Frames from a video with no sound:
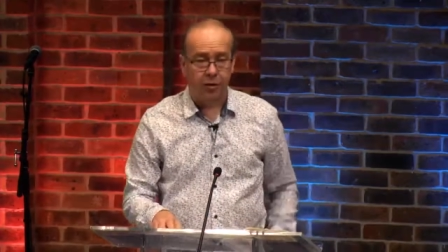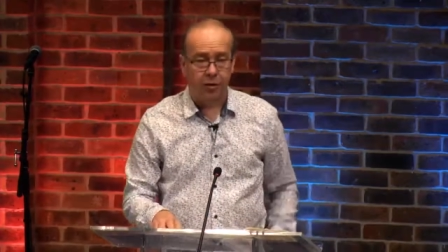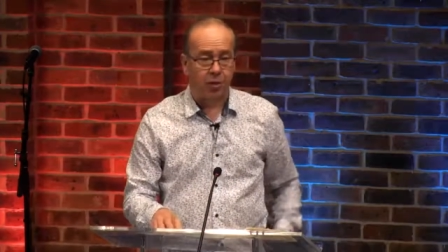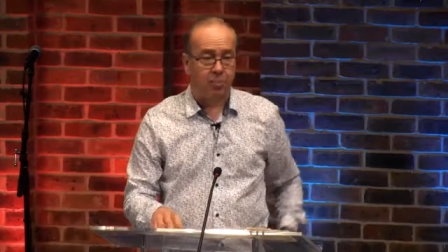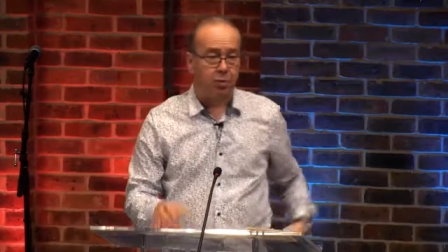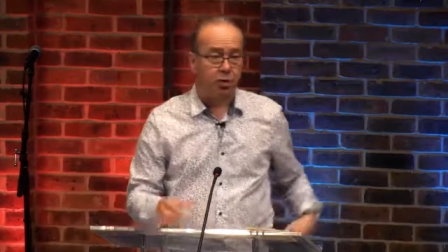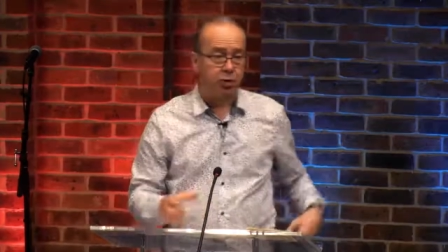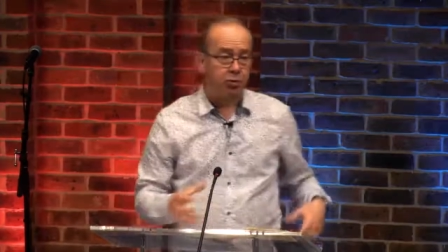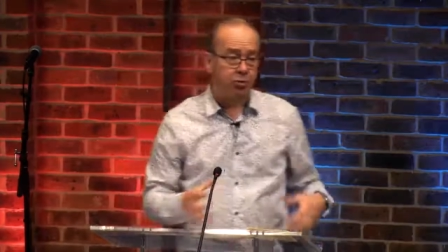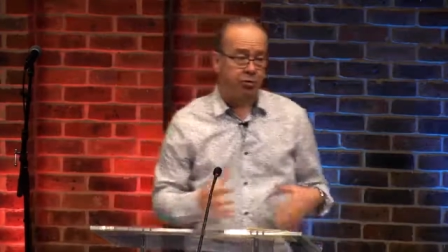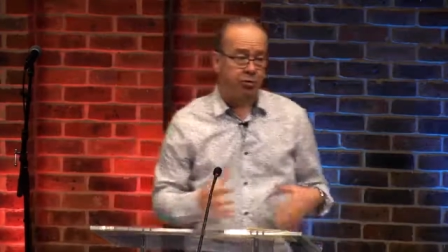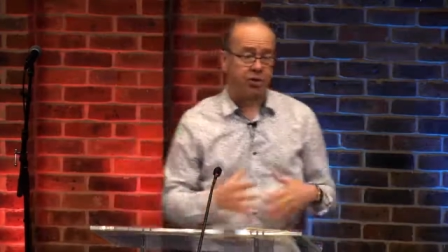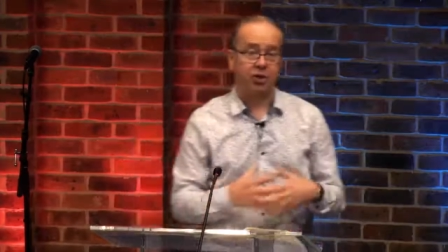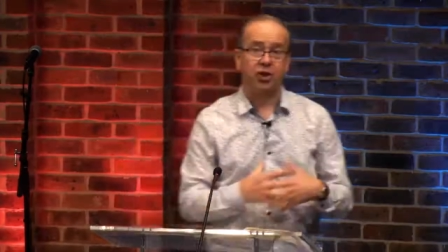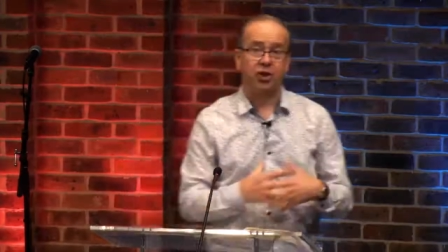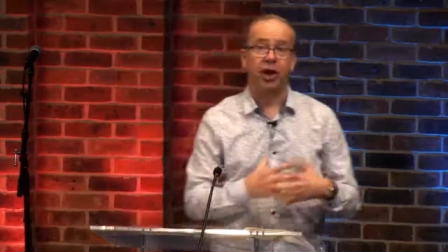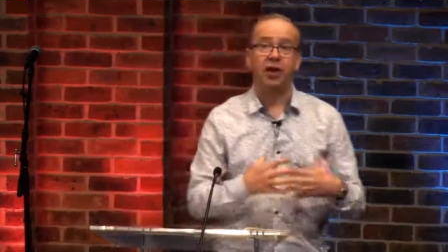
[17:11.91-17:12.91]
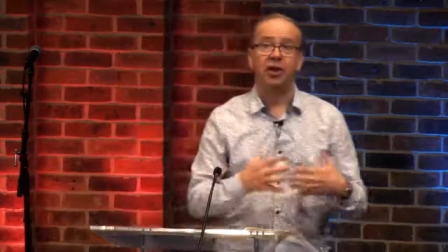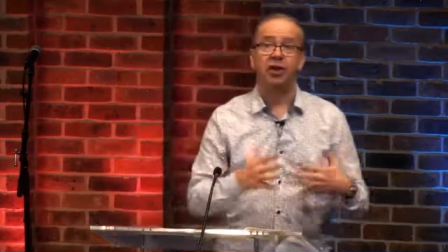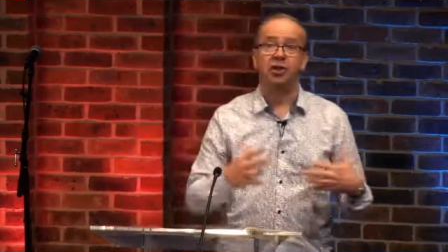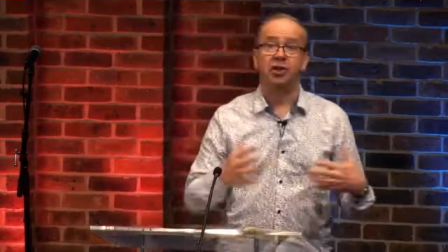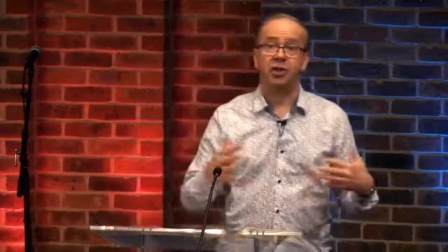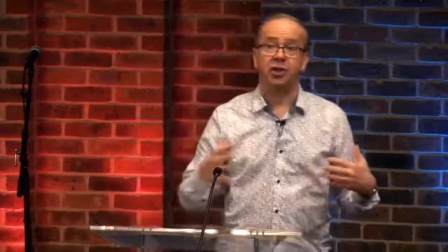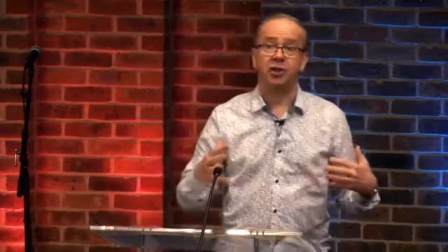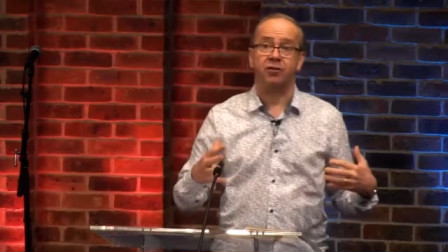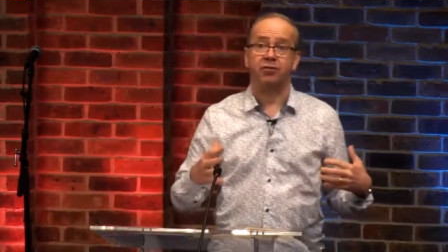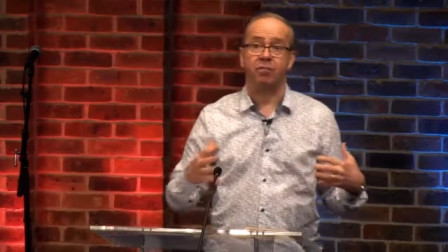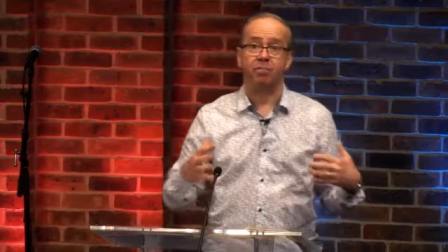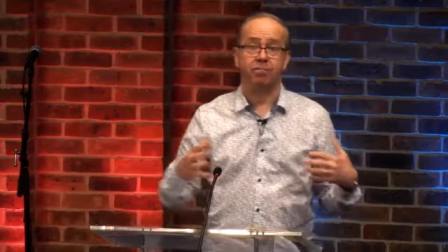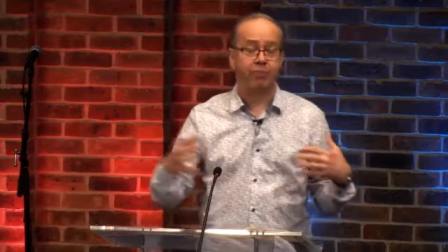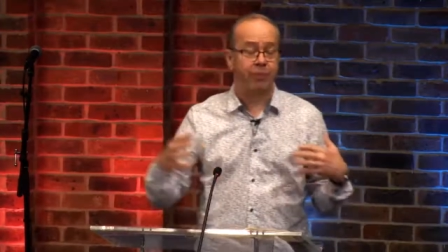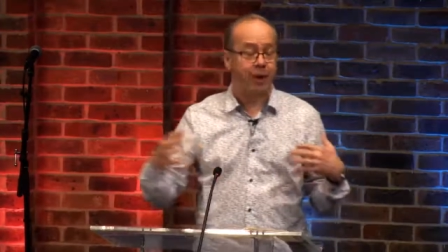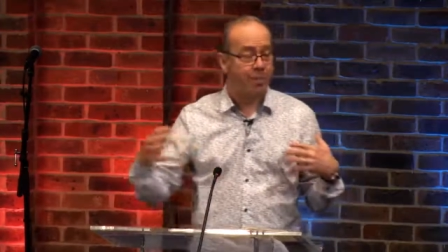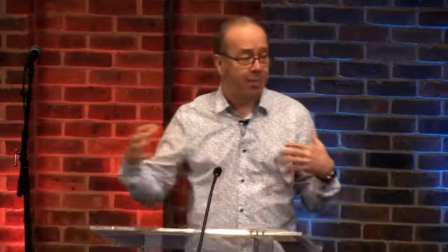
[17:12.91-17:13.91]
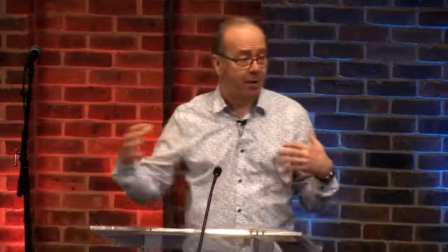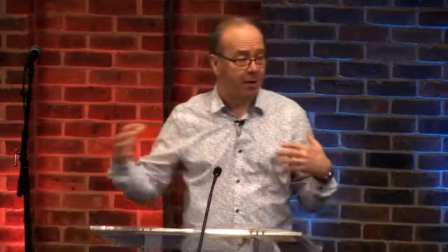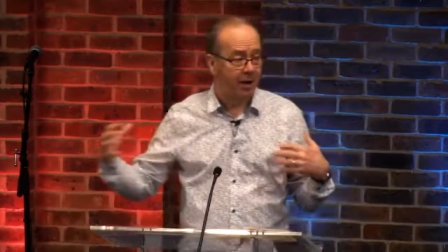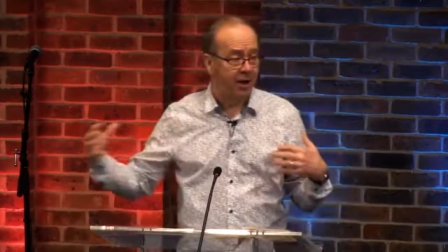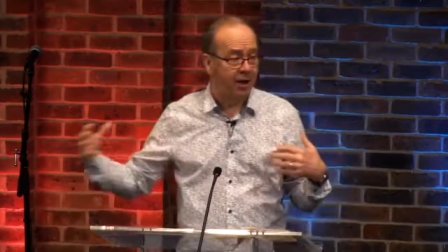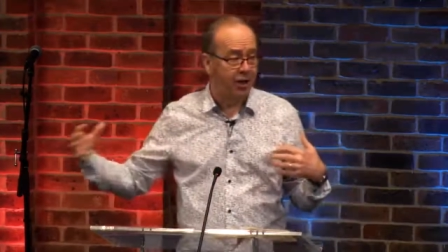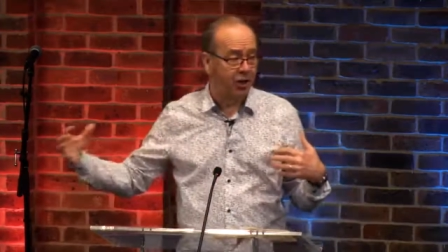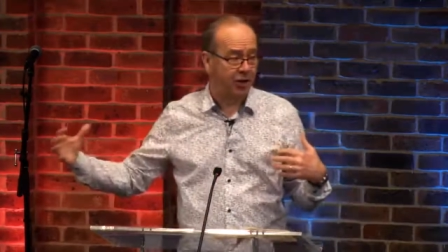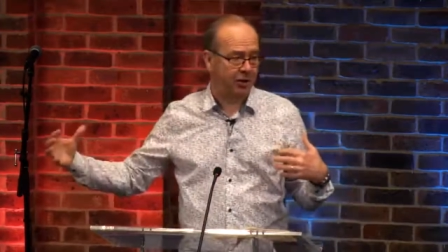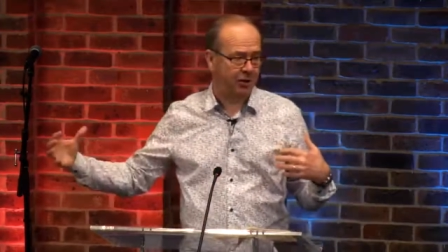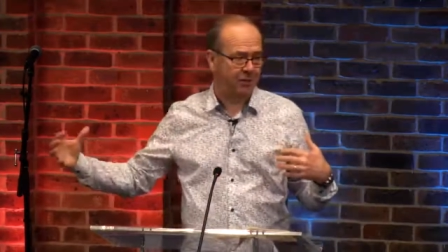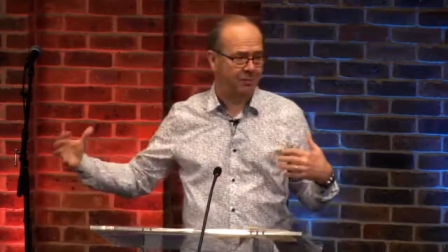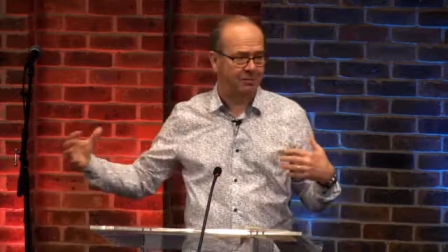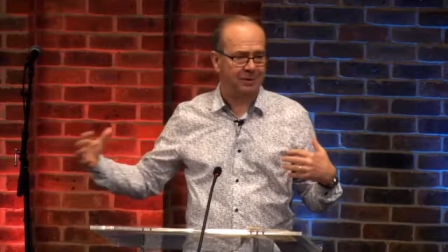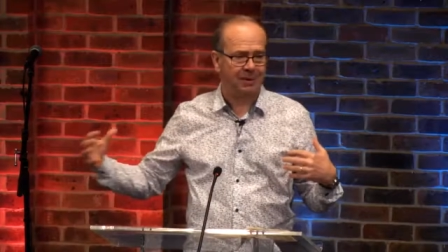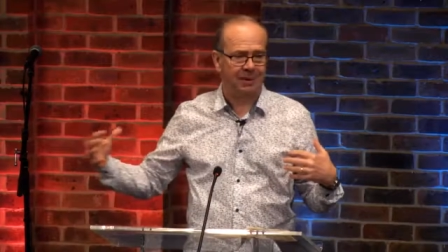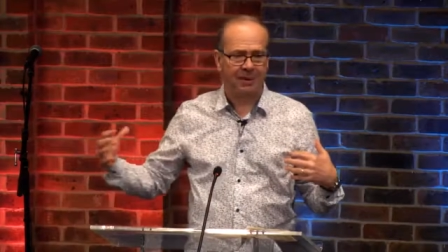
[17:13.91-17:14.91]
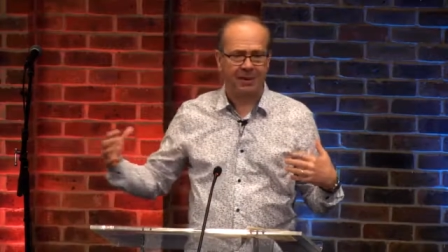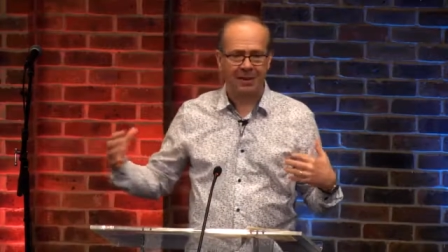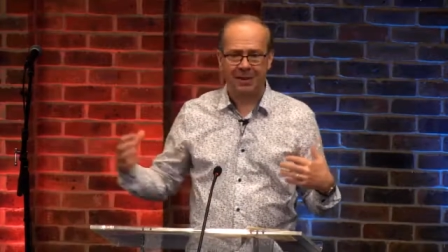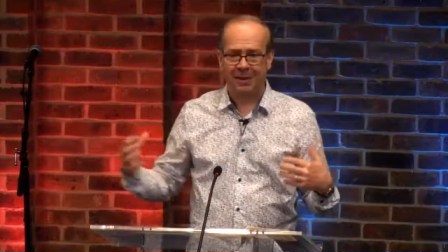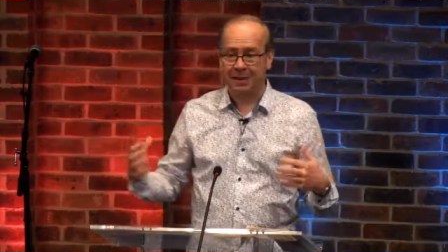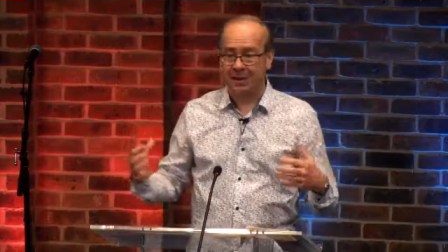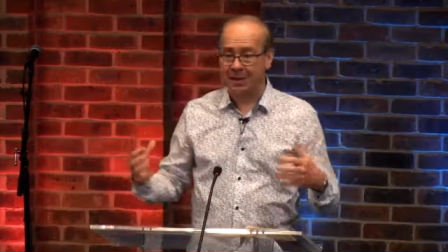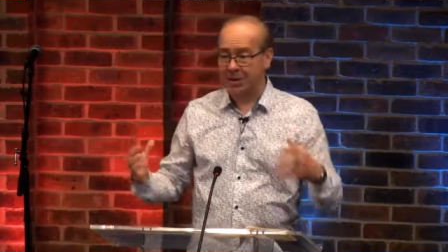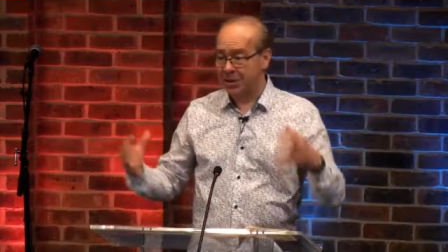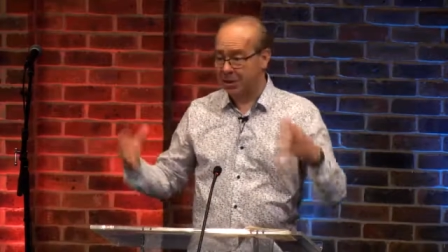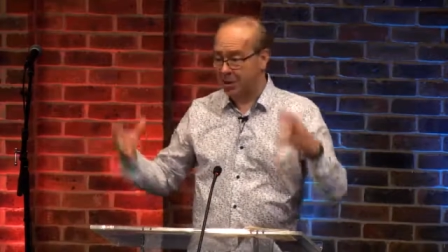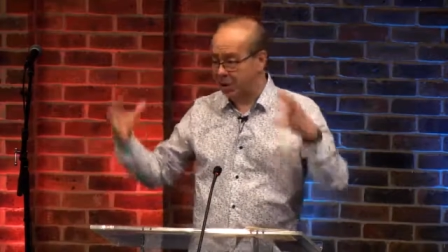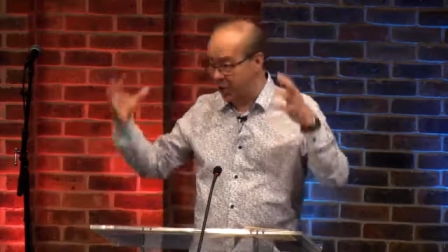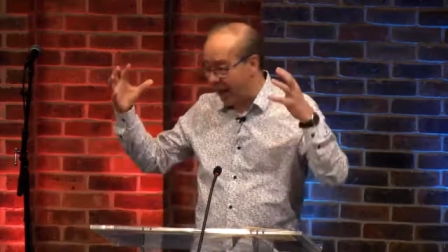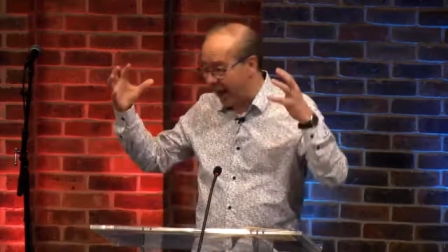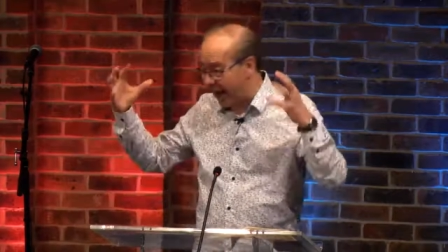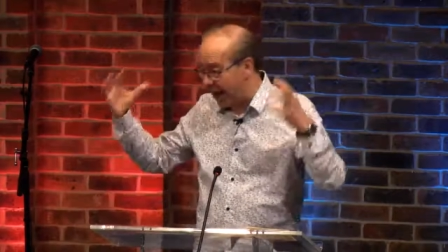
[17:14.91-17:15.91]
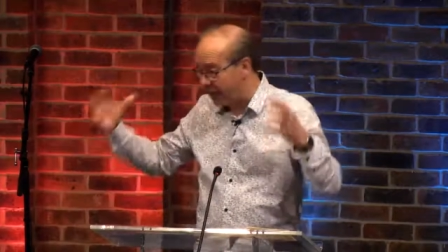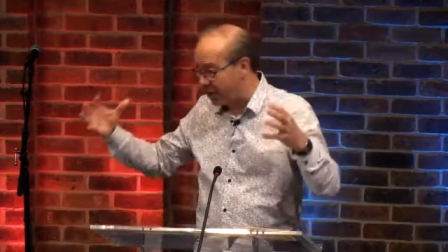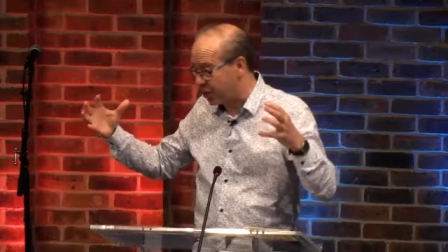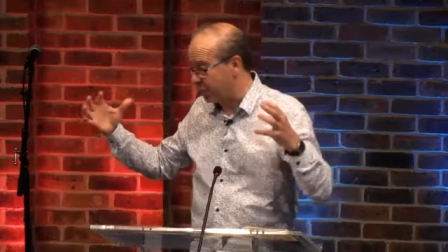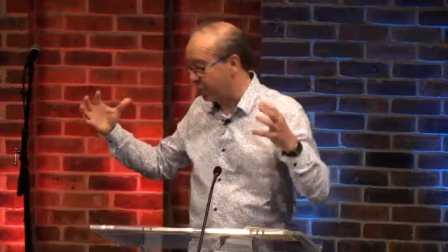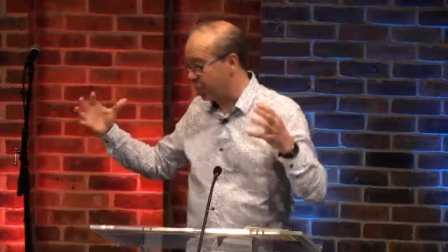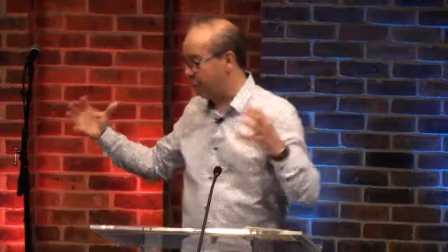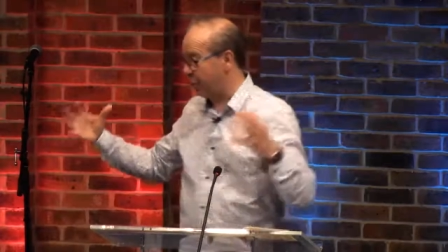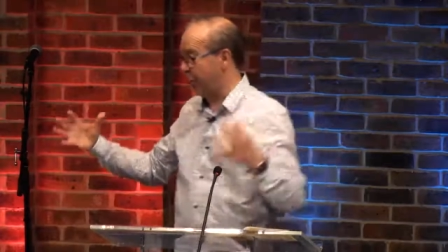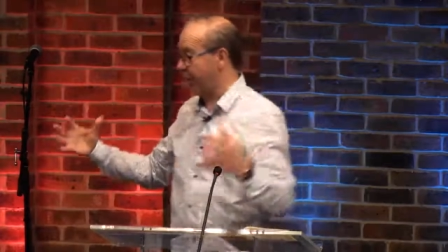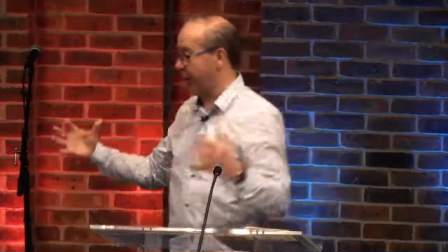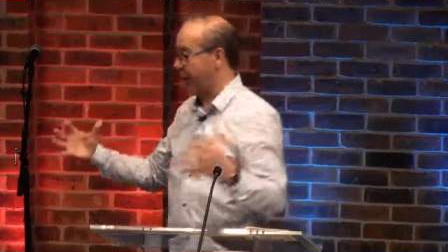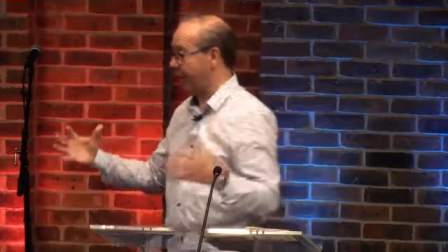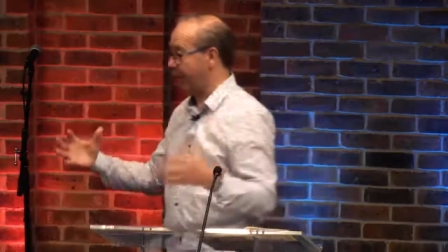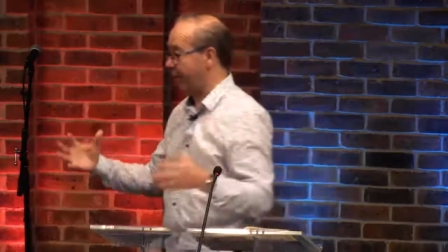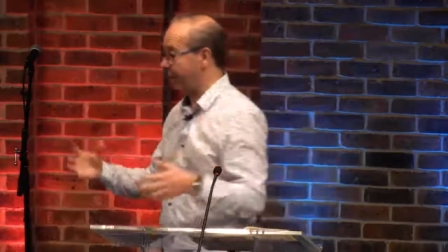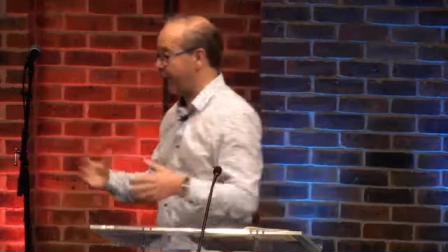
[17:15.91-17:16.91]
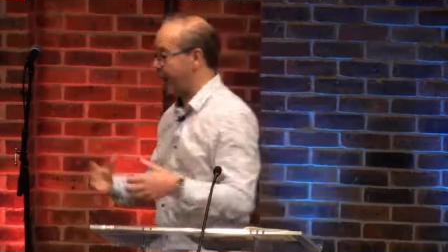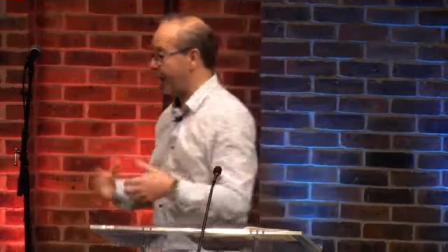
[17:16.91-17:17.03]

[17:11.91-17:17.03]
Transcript: The mood changes from preparation to the actual thing